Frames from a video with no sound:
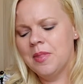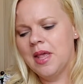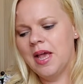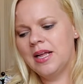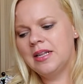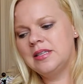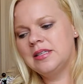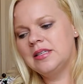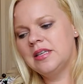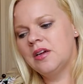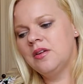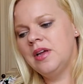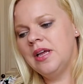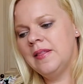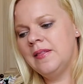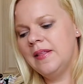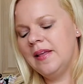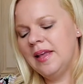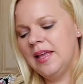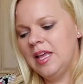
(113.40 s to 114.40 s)
And so
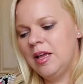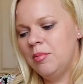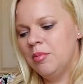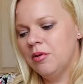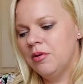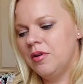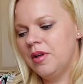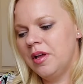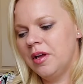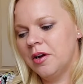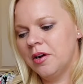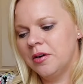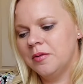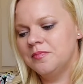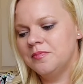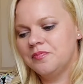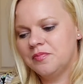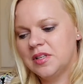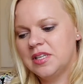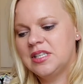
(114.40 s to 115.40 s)
in the Hebrew
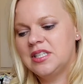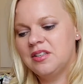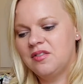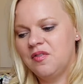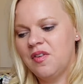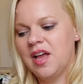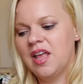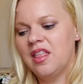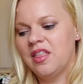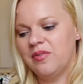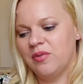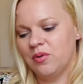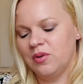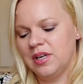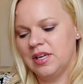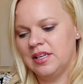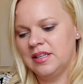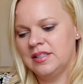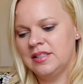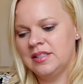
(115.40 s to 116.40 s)
here, this
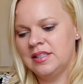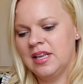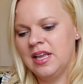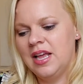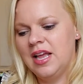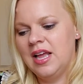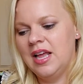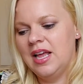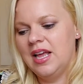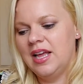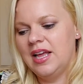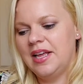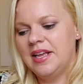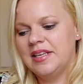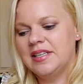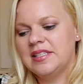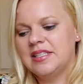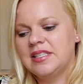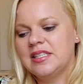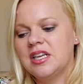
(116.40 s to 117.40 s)
faithfulness
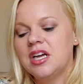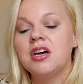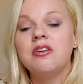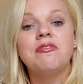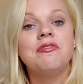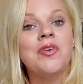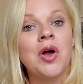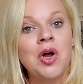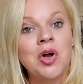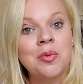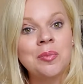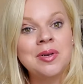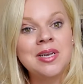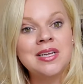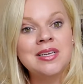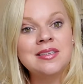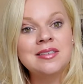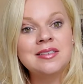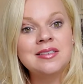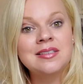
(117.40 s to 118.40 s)
is
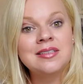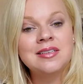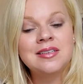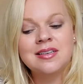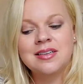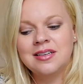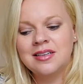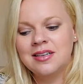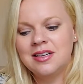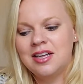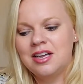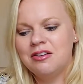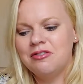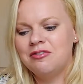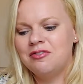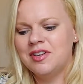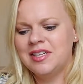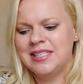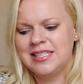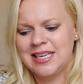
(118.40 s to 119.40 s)
firmness,
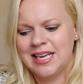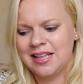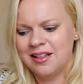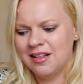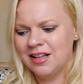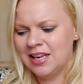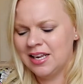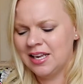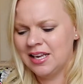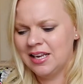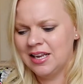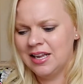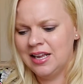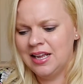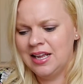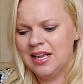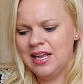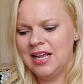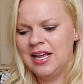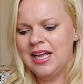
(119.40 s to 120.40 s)
fidelity,
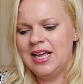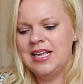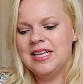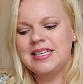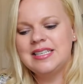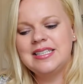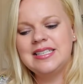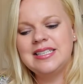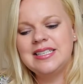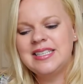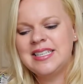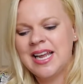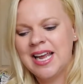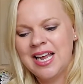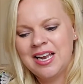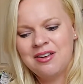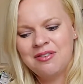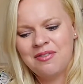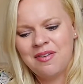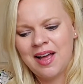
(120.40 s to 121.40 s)

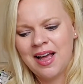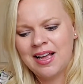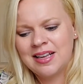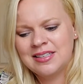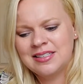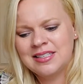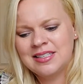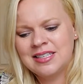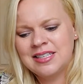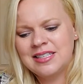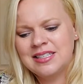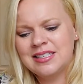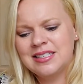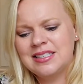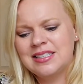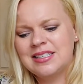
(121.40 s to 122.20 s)
steadfastness,